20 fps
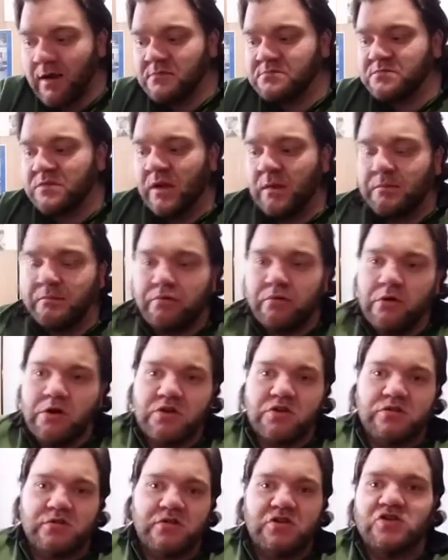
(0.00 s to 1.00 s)
Then
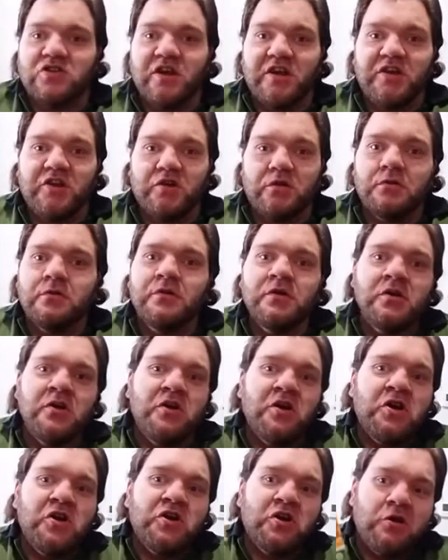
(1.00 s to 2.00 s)
plus, let's say you're
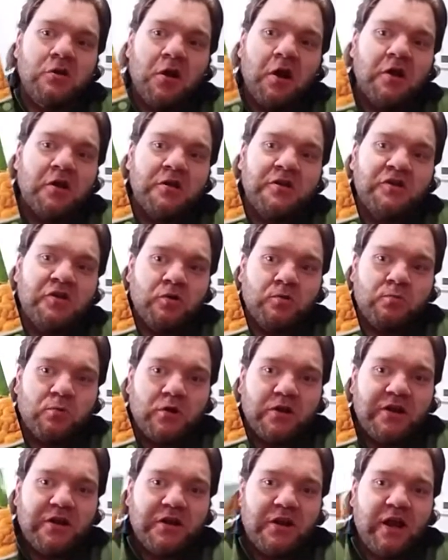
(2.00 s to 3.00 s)
you're on you're
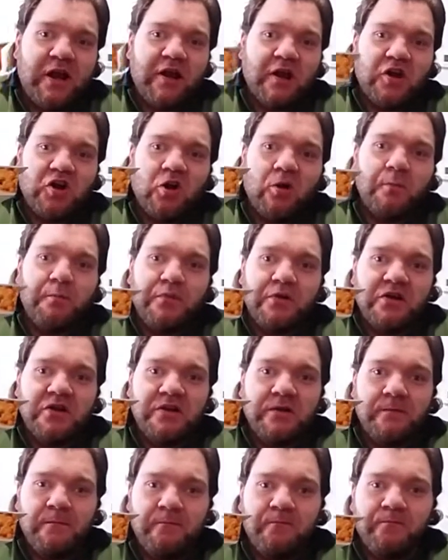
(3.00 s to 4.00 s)
working at a
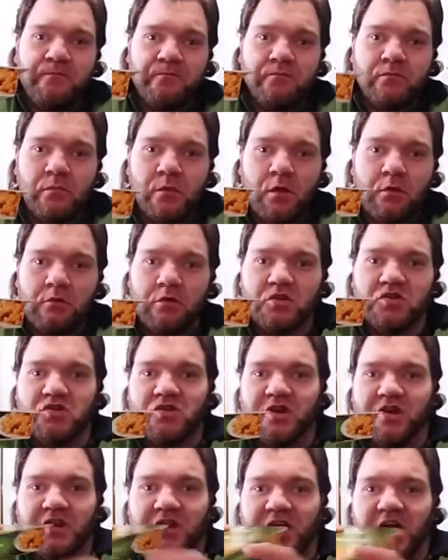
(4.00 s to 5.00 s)
company. Let's
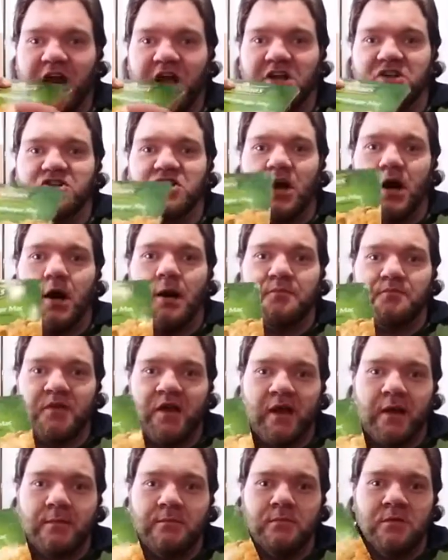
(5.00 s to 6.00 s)
say you got a job
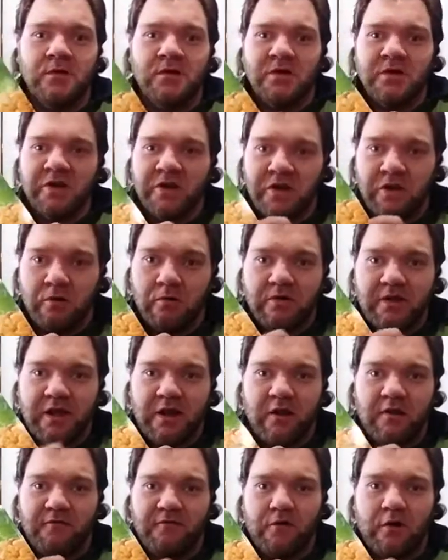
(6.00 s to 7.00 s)
that you don't
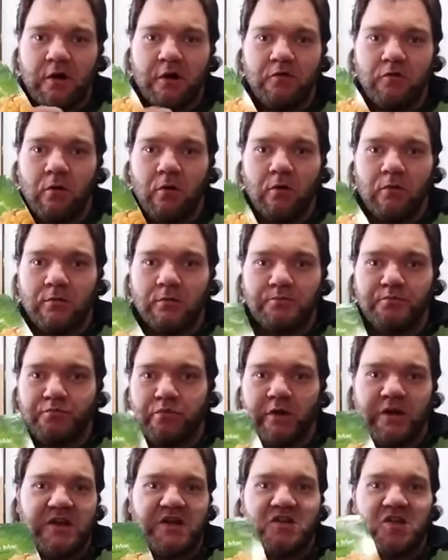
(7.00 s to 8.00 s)
get a very long
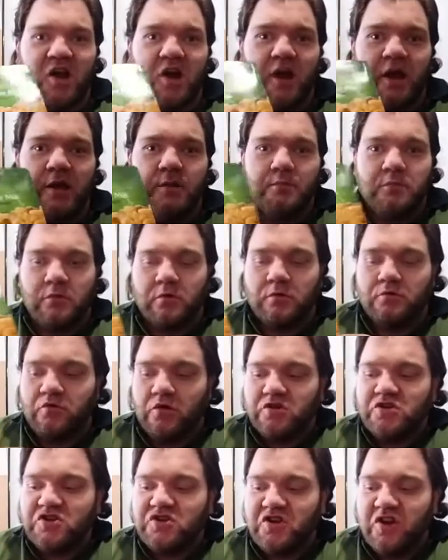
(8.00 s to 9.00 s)
break time or
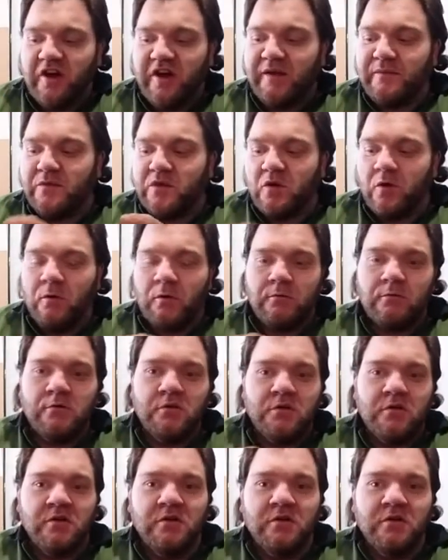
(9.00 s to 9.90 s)
lunch time, you know.